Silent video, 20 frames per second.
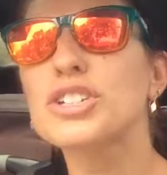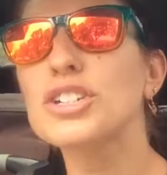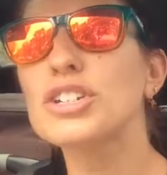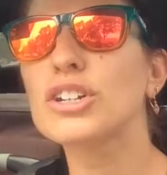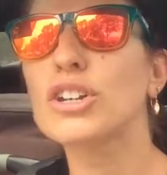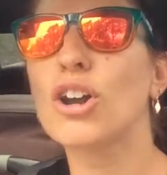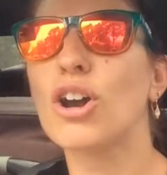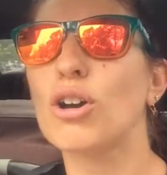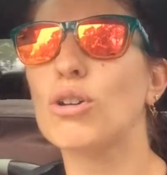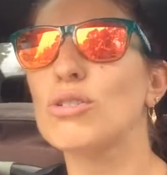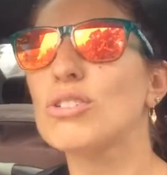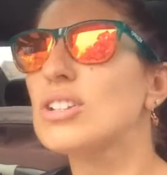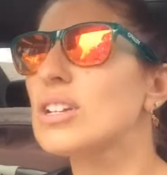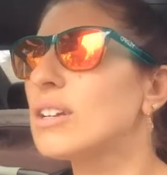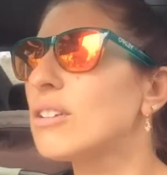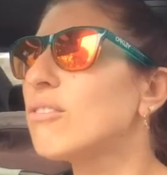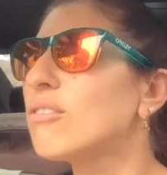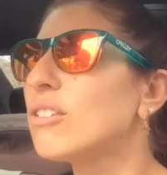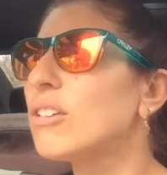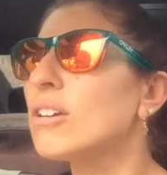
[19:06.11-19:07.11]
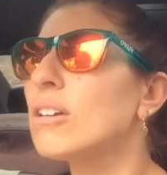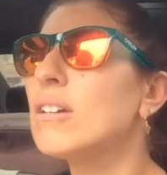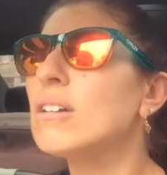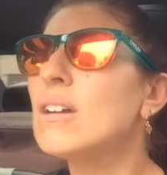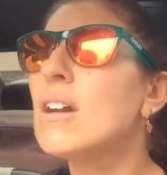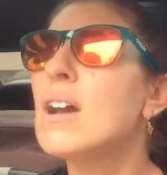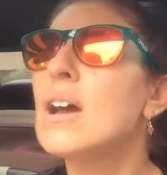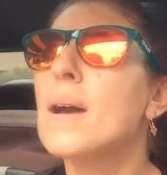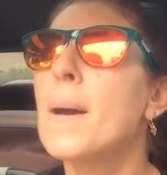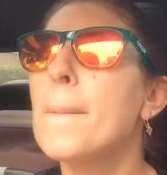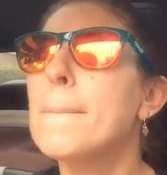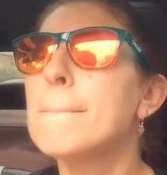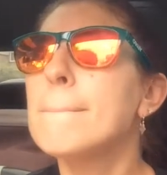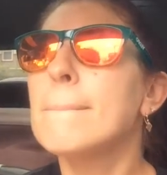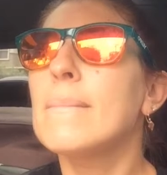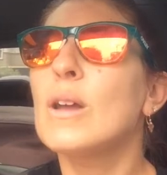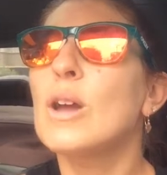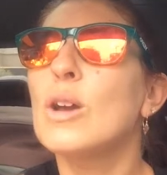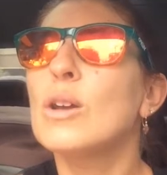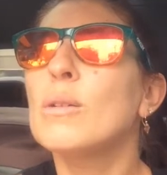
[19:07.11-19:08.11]
To your coach, if you're
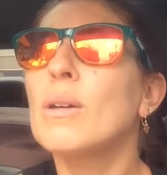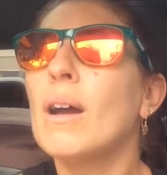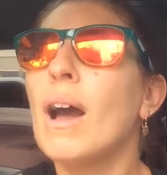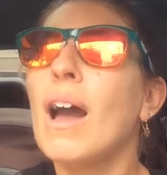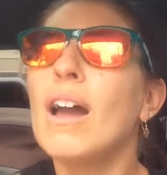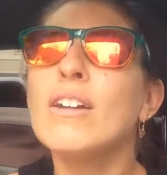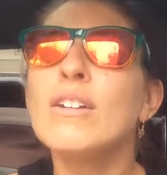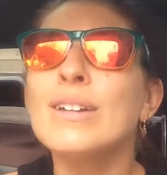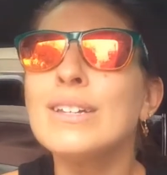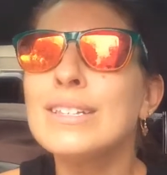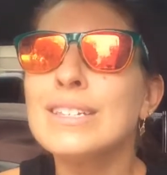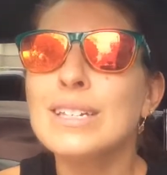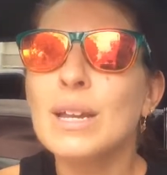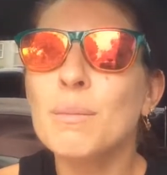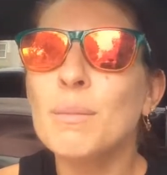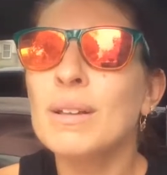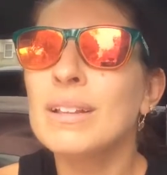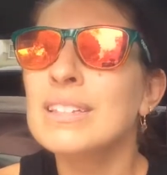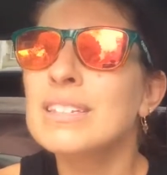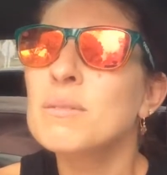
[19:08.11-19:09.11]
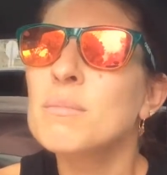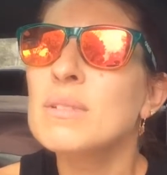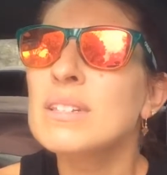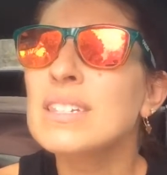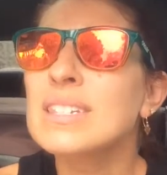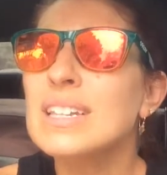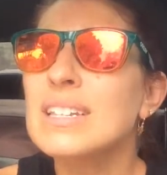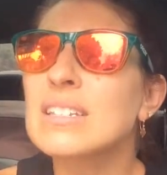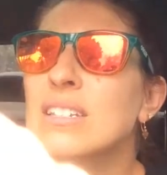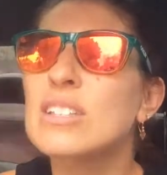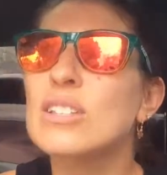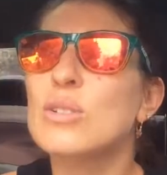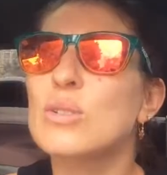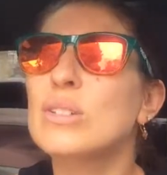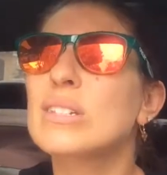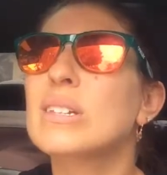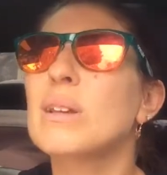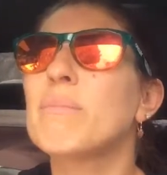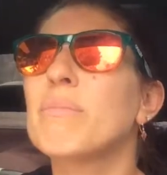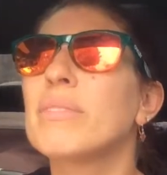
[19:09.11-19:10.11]
hiring someone says to
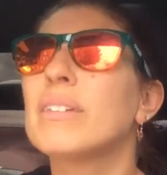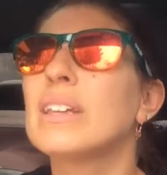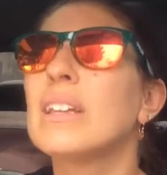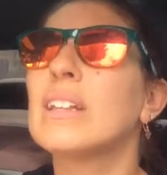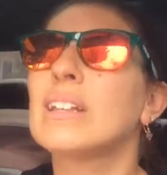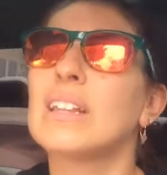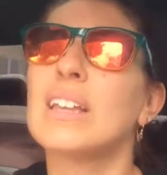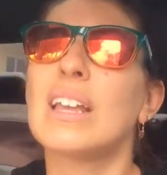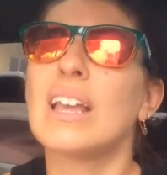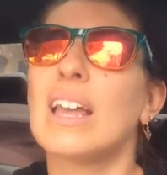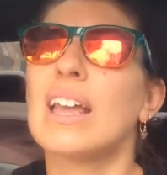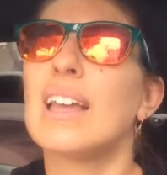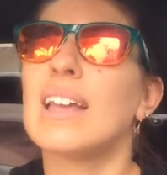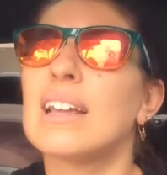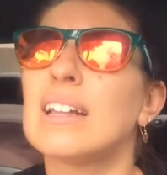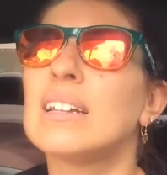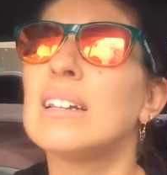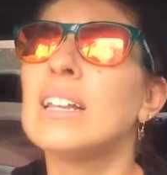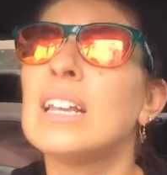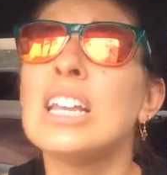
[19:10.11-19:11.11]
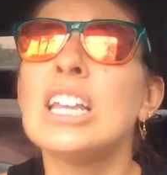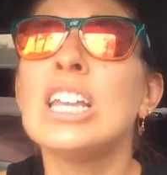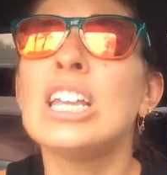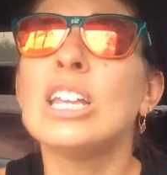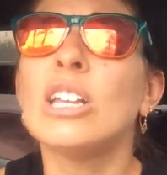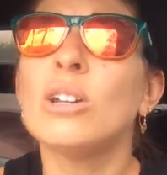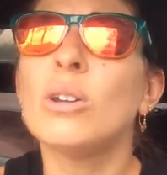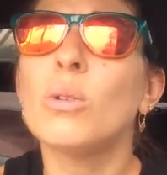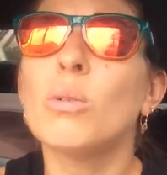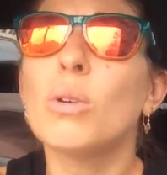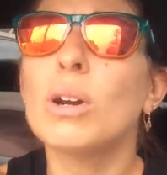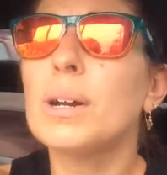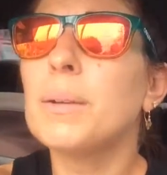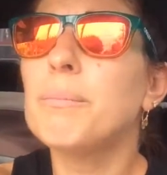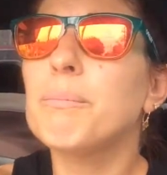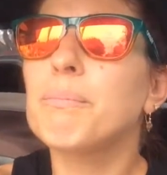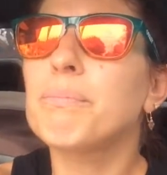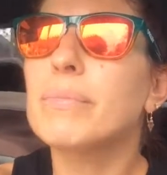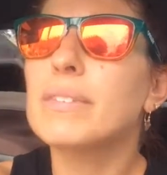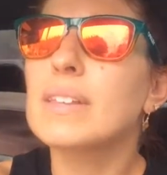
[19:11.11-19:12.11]
do something, and you know
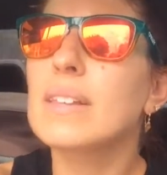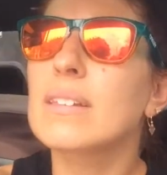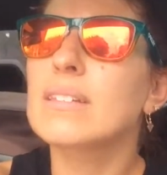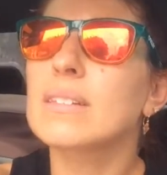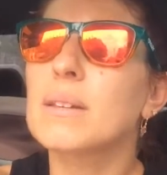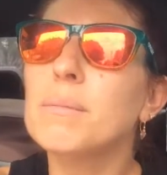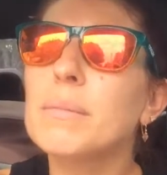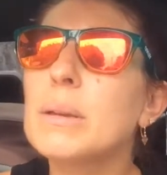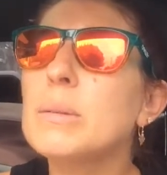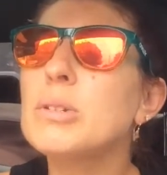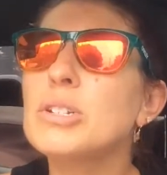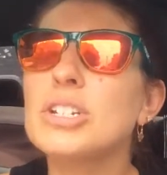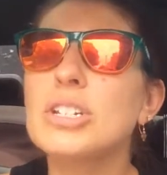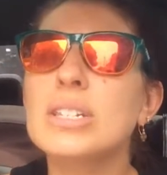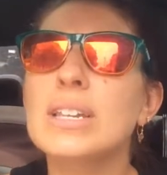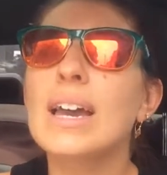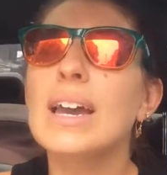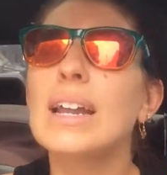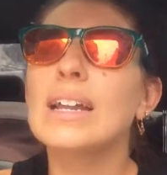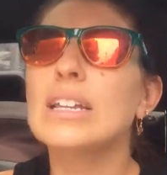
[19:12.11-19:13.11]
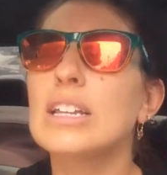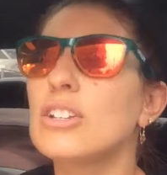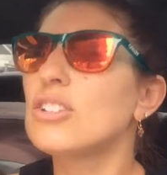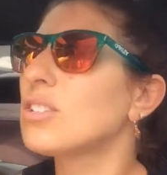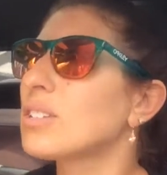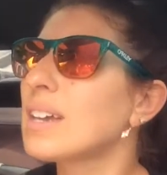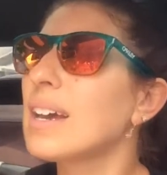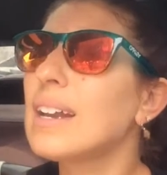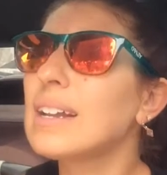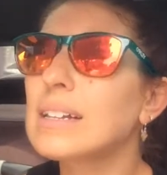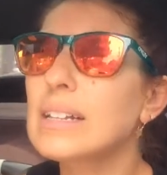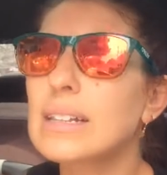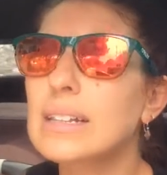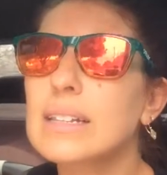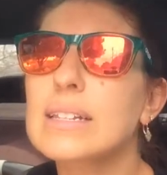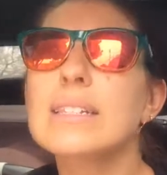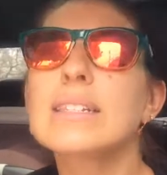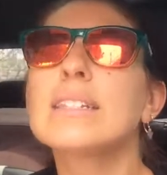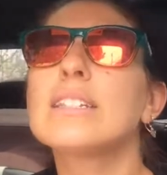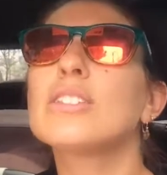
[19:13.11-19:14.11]
what, sometimes you just gotta
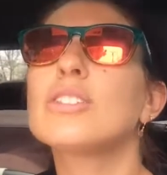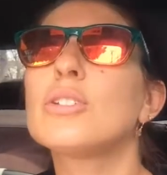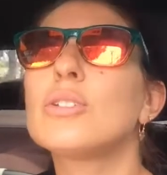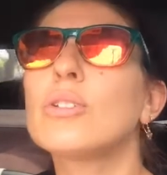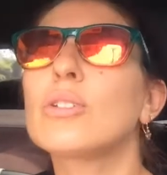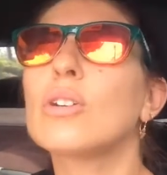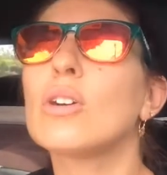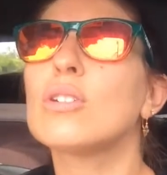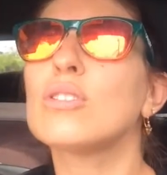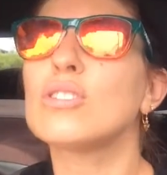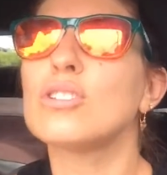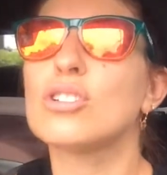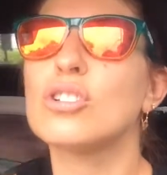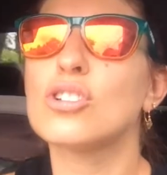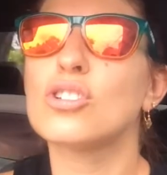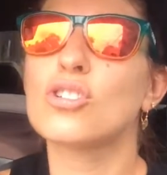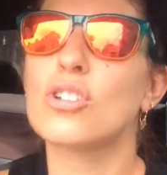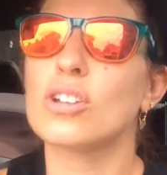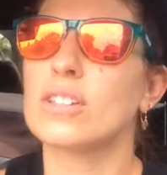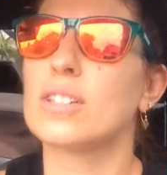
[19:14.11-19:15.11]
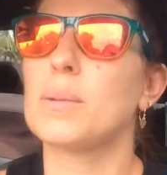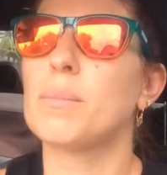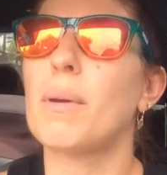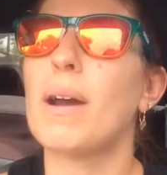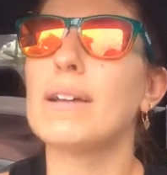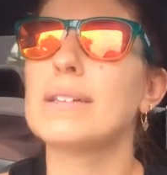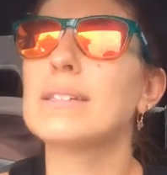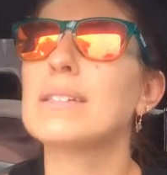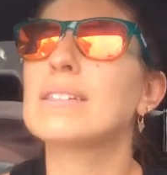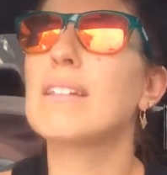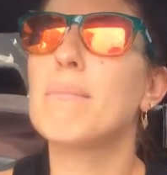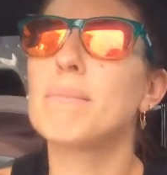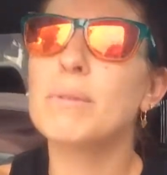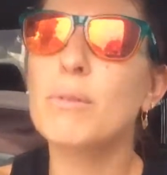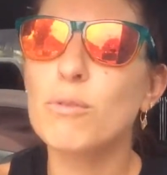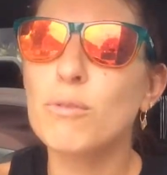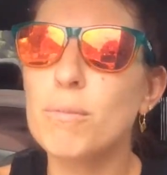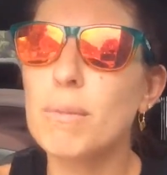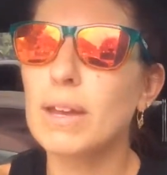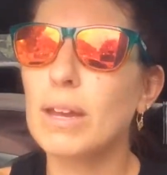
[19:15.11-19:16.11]
listen to your coach and just trust the process. I've
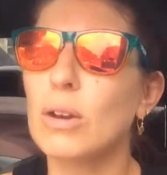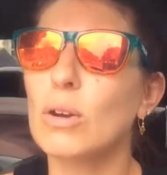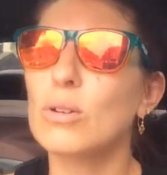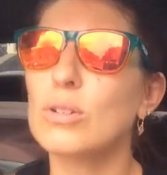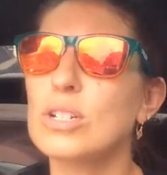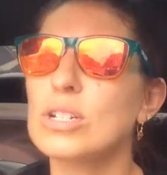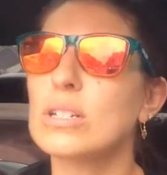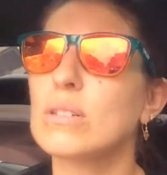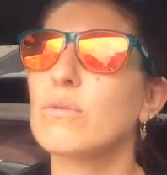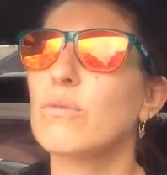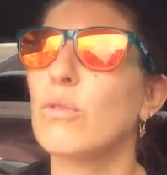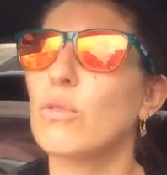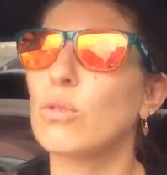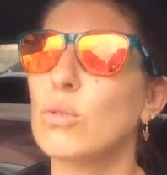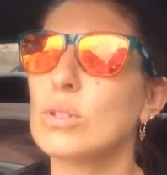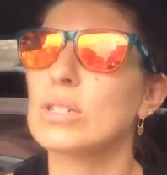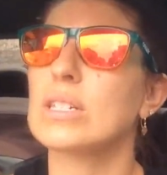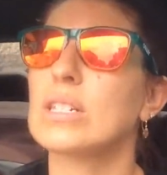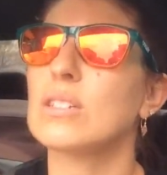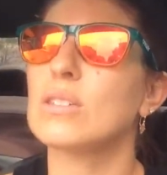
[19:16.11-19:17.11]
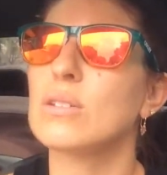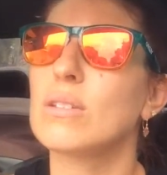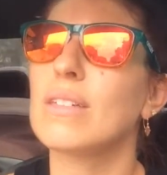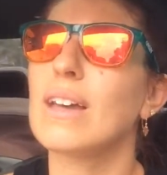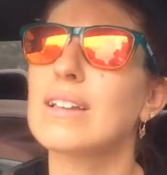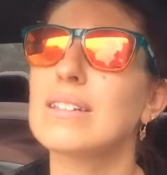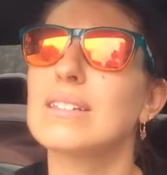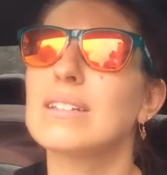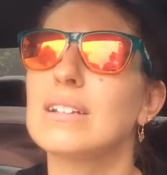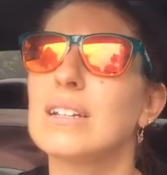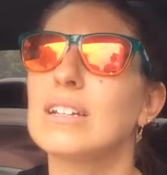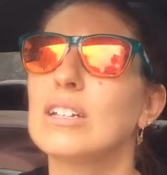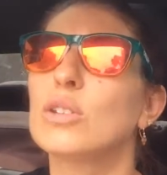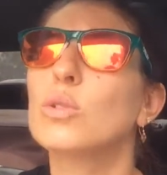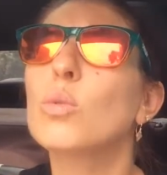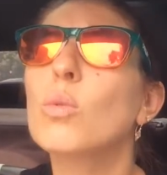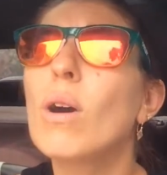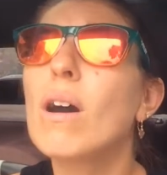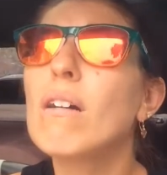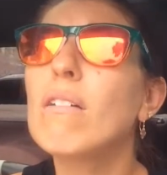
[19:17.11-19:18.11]
been with my coaches since
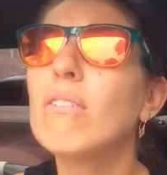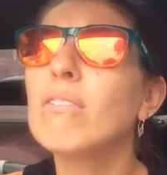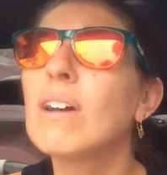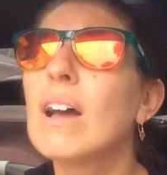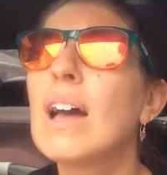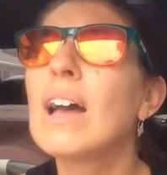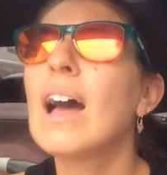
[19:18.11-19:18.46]
2012.